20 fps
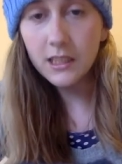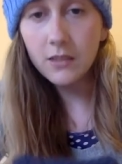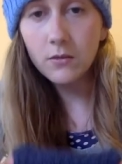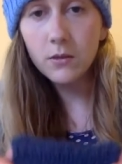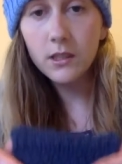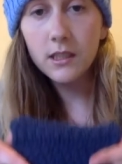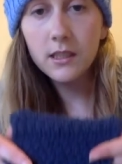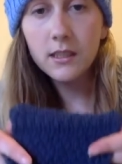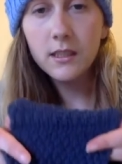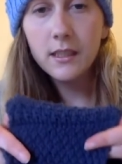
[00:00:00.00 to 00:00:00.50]

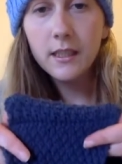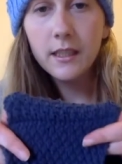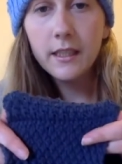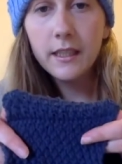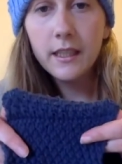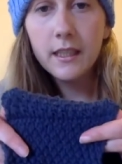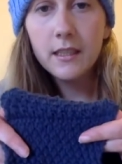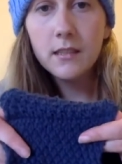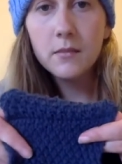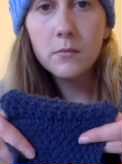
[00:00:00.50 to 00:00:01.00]
which I think
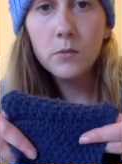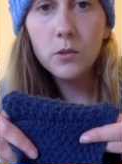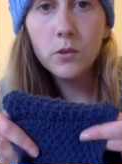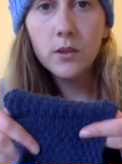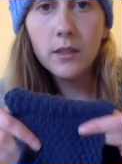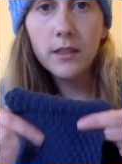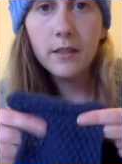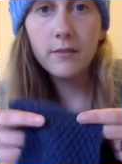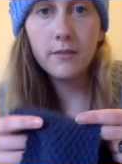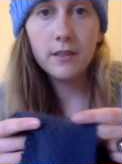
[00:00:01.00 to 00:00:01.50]
has a more
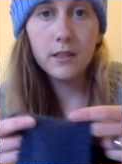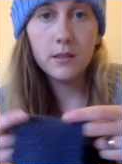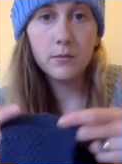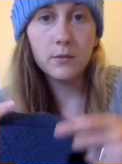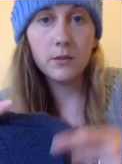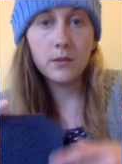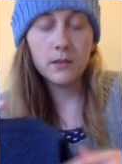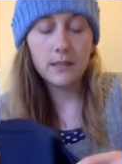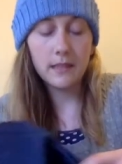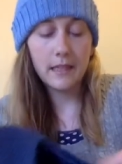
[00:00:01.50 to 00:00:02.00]

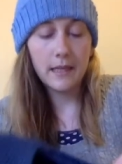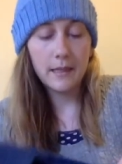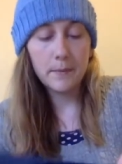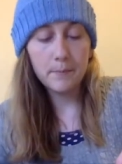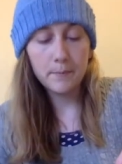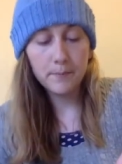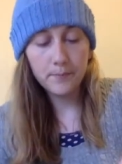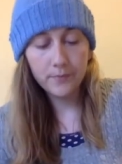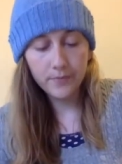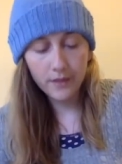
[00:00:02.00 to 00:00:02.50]
invisible
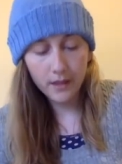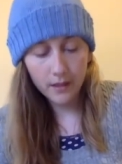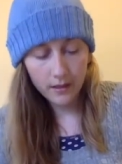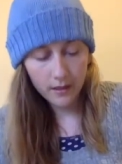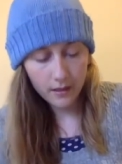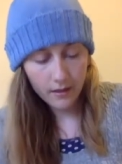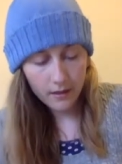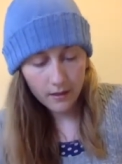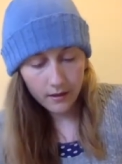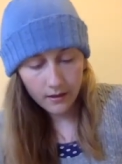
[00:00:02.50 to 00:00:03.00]
seam.
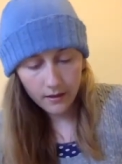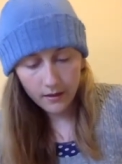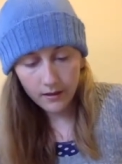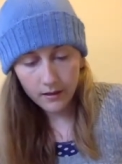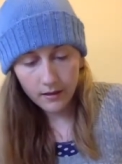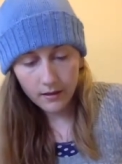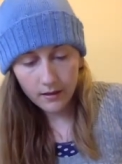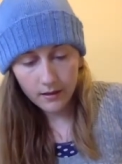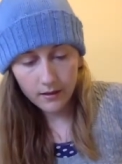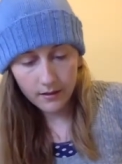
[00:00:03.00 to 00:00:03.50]

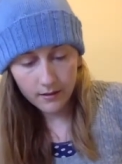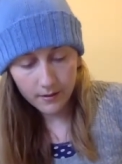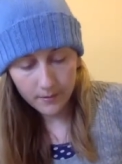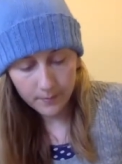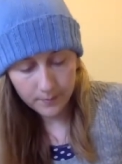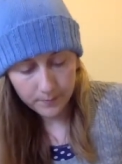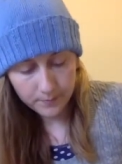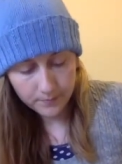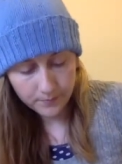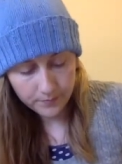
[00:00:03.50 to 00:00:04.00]

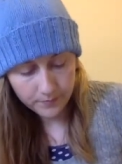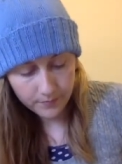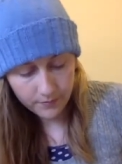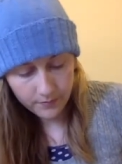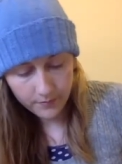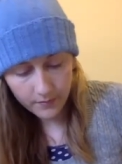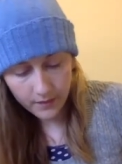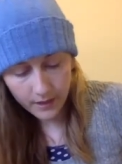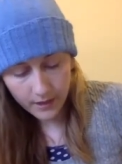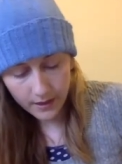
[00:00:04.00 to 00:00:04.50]
Um,
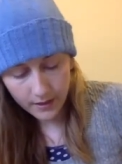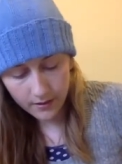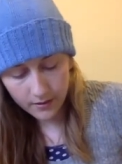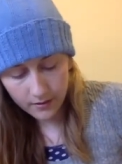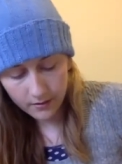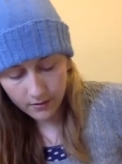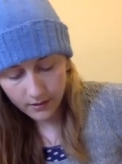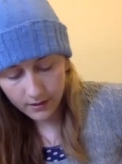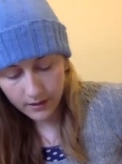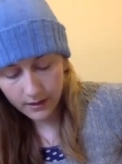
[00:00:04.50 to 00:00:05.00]
yeah,
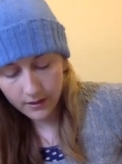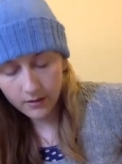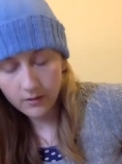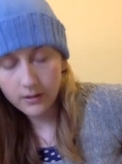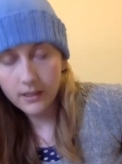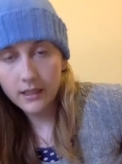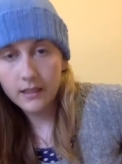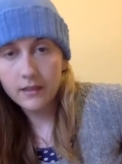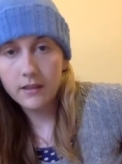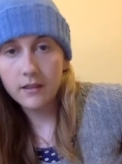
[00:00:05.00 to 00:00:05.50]
so I think I'll
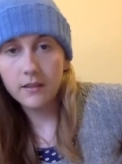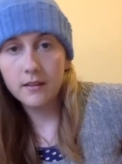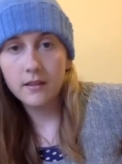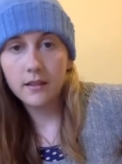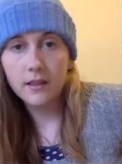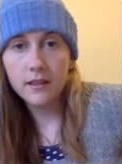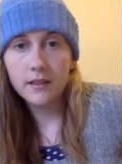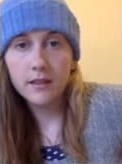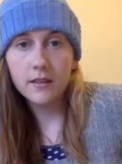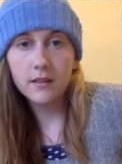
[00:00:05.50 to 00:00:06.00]
get the
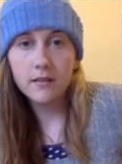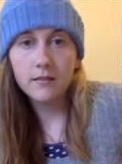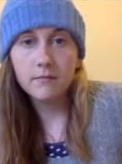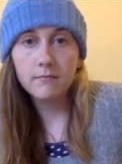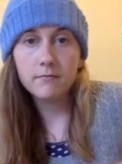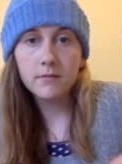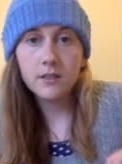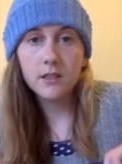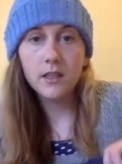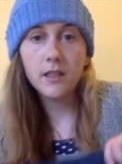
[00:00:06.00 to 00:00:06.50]
other
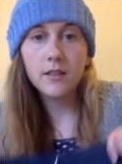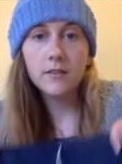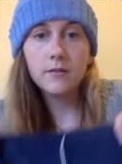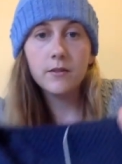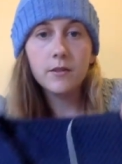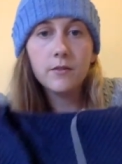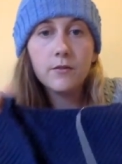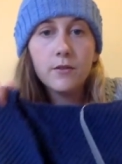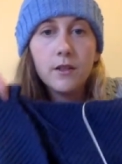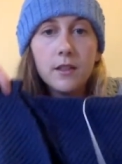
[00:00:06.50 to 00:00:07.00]
side of
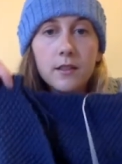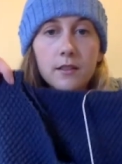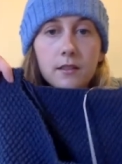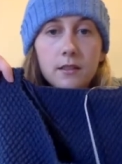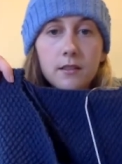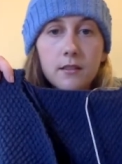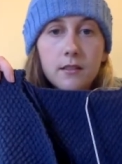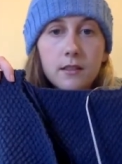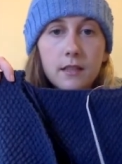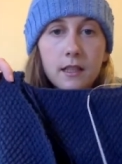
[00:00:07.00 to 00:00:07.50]
the
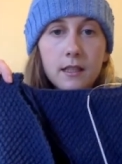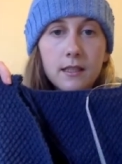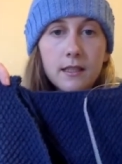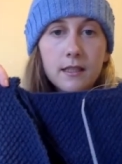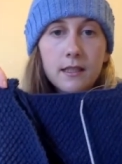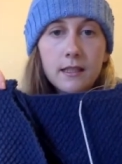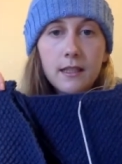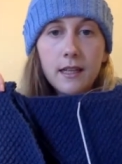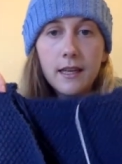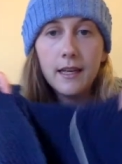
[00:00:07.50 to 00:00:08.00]
front done
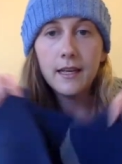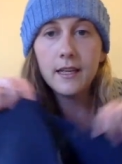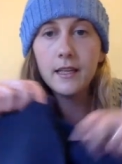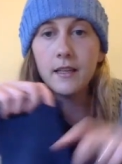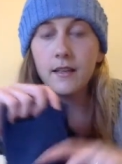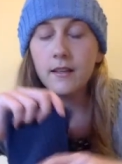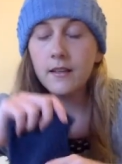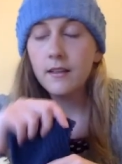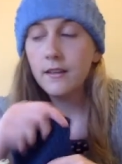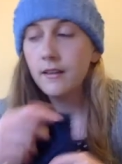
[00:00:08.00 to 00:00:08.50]
today,
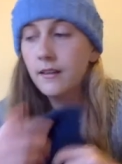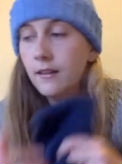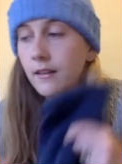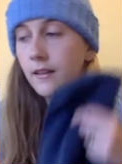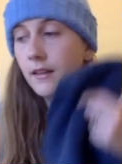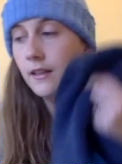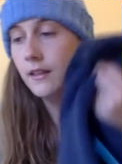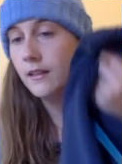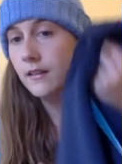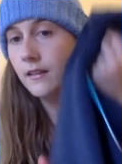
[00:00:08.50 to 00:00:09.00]

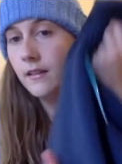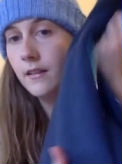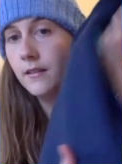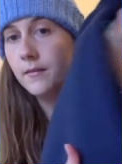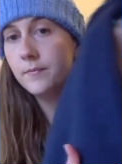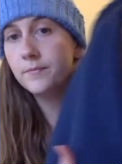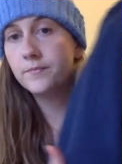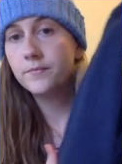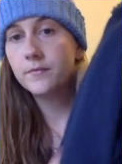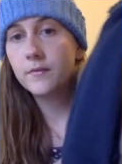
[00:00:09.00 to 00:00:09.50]
and
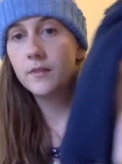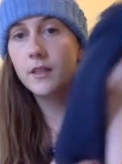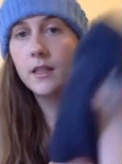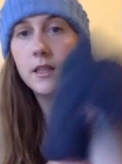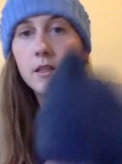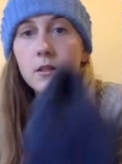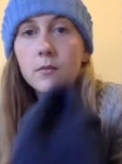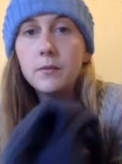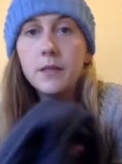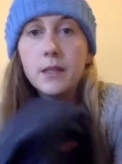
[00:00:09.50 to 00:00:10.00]
um,
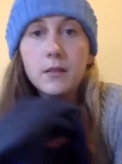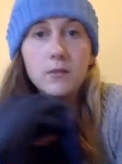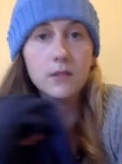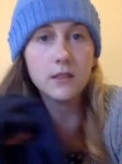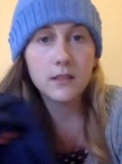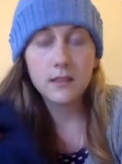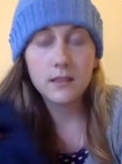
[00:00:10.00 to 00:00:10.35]
then I'll be able to